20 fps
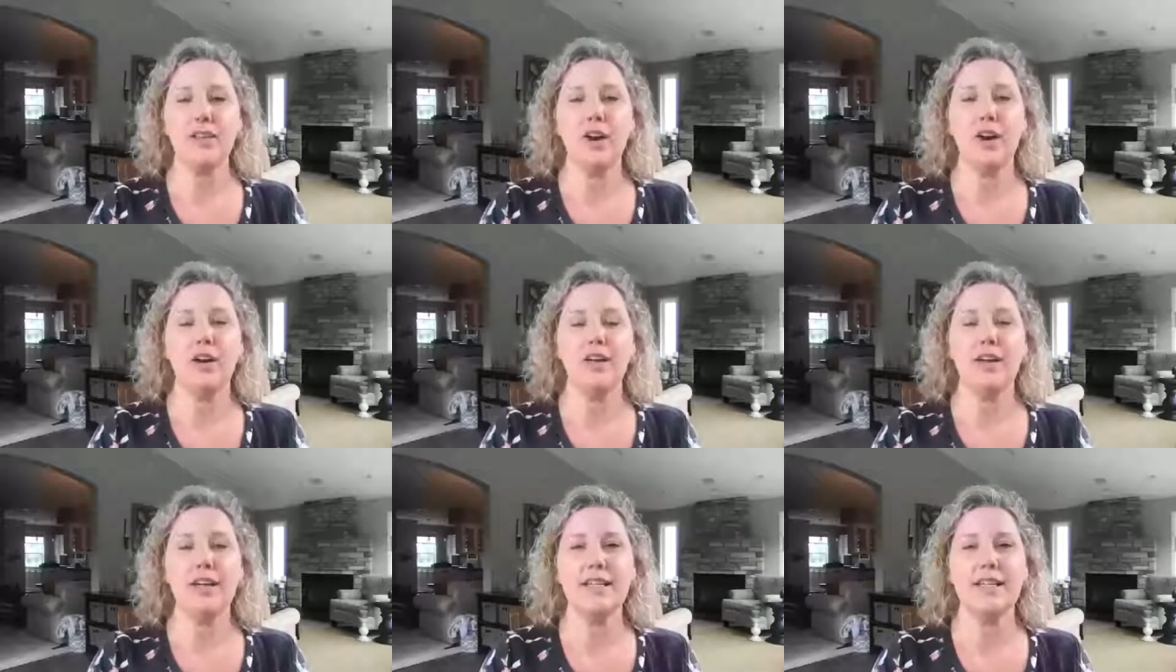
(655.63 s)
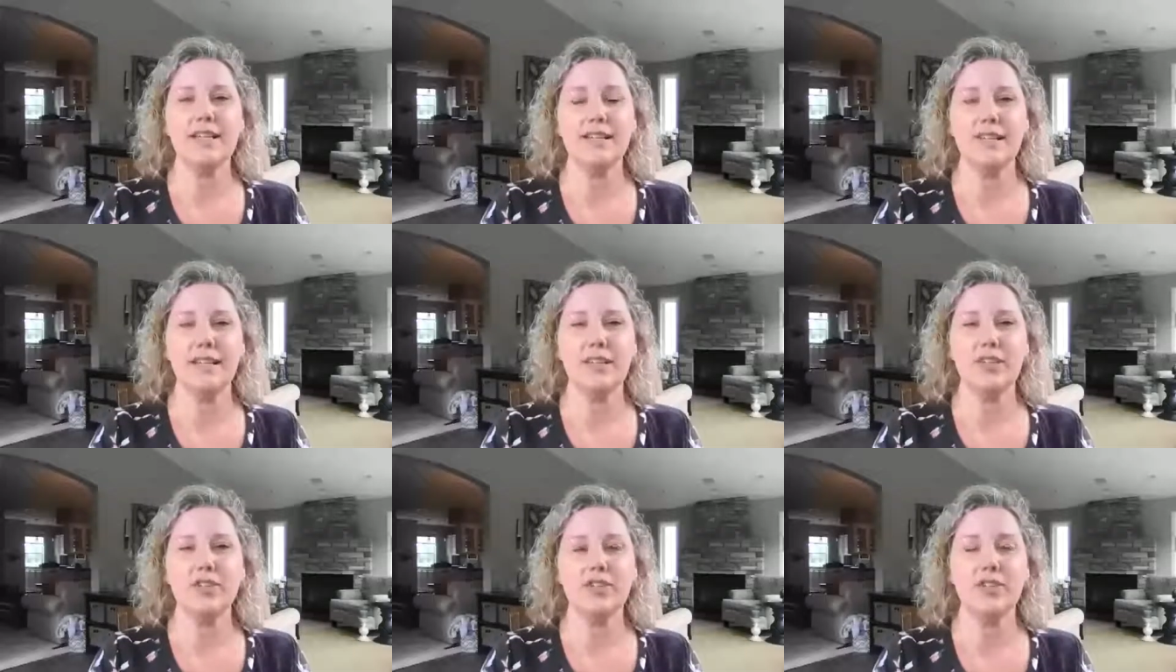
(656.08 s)
are
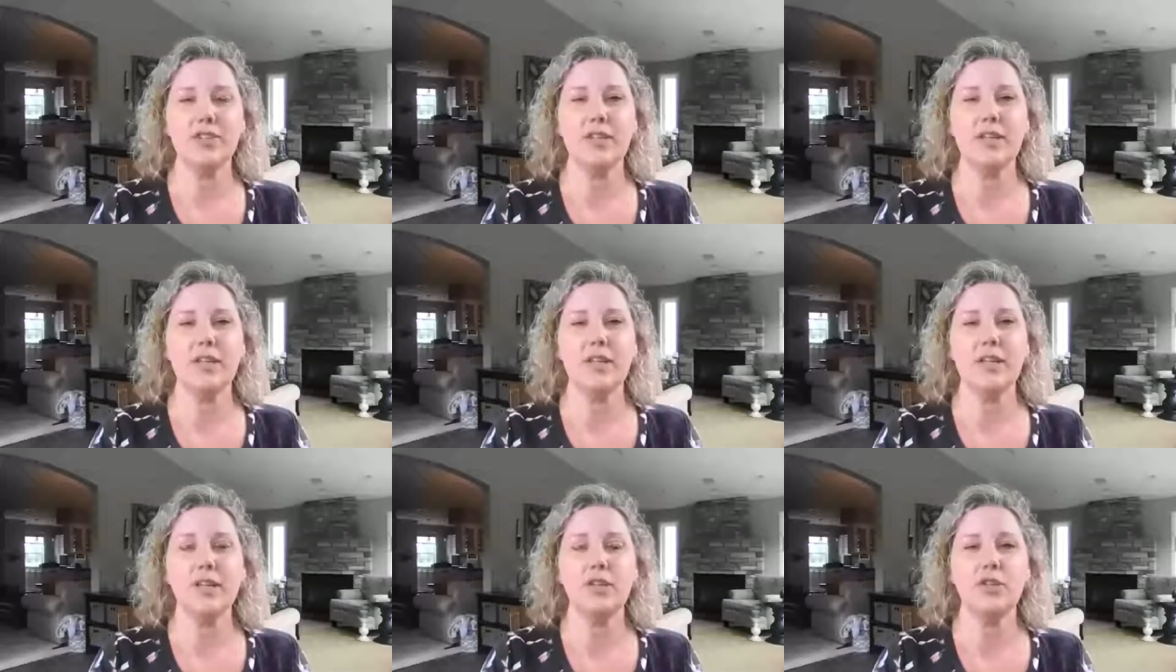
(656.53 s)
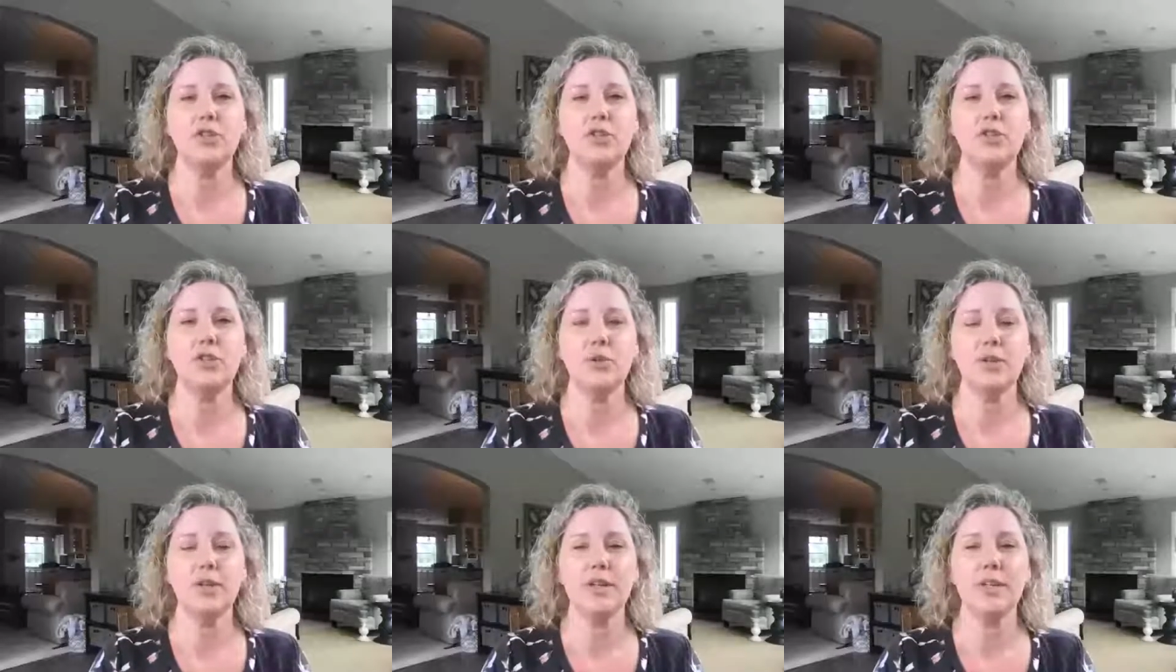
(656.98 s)
essentially
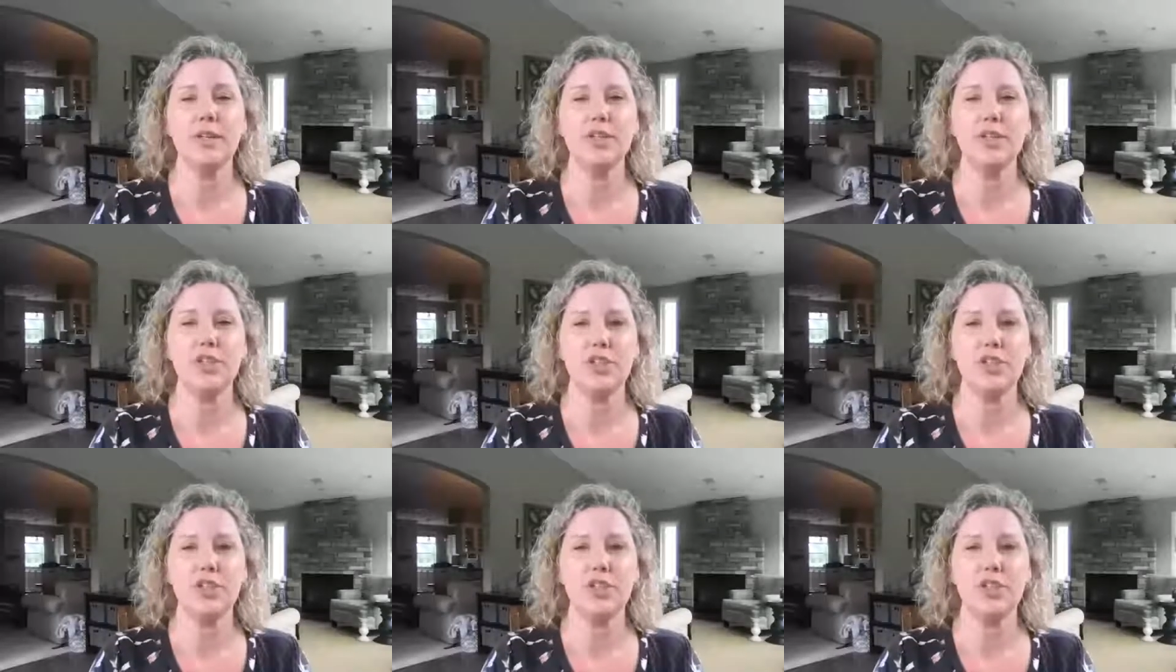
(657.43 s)
short